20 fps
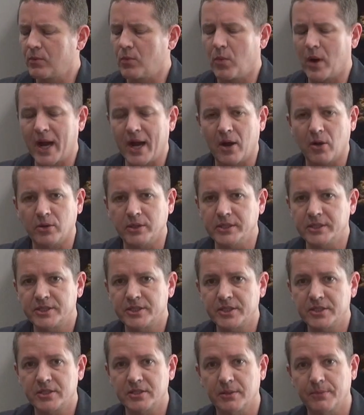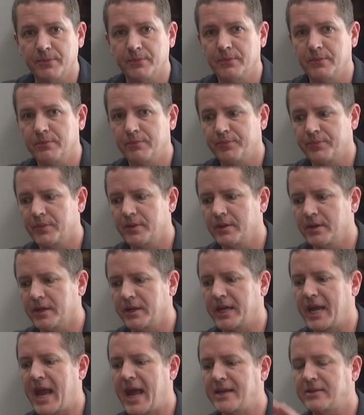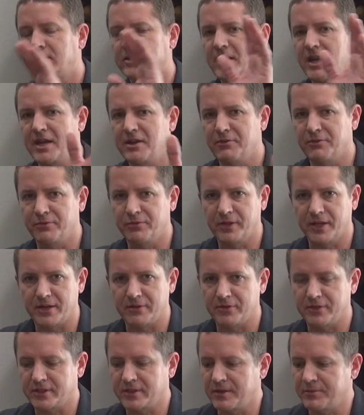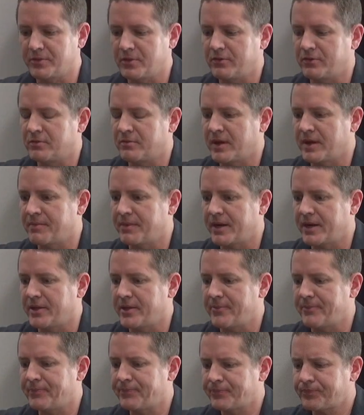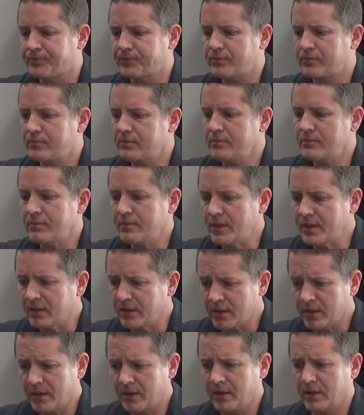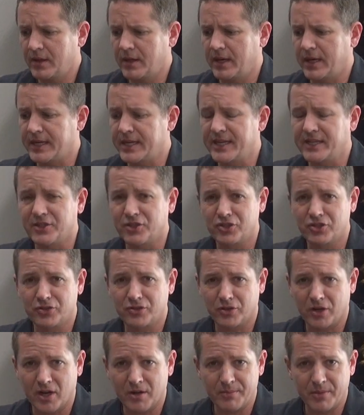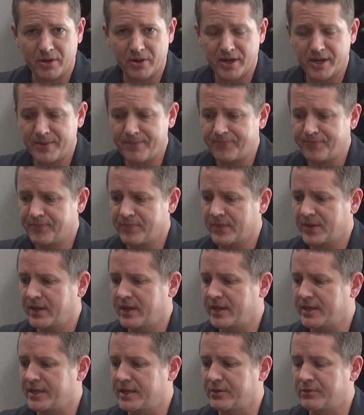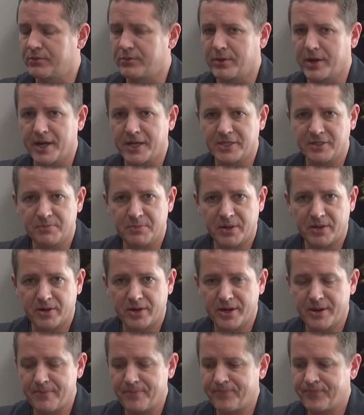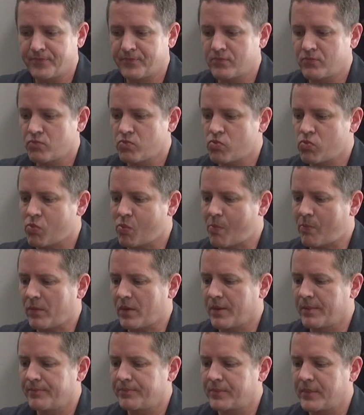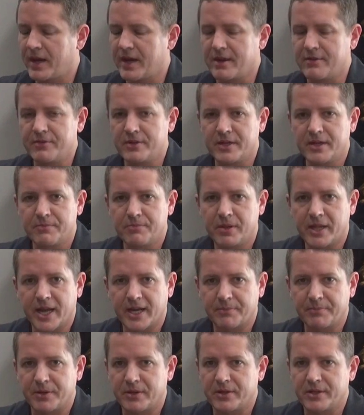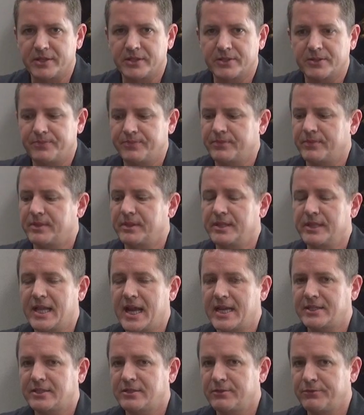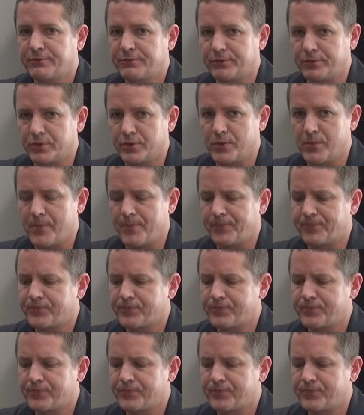Wow, it's just a cascade of flavors coming over my palate. I get strawberry, I get raspberry, I even get blackberries. Lots of fruit.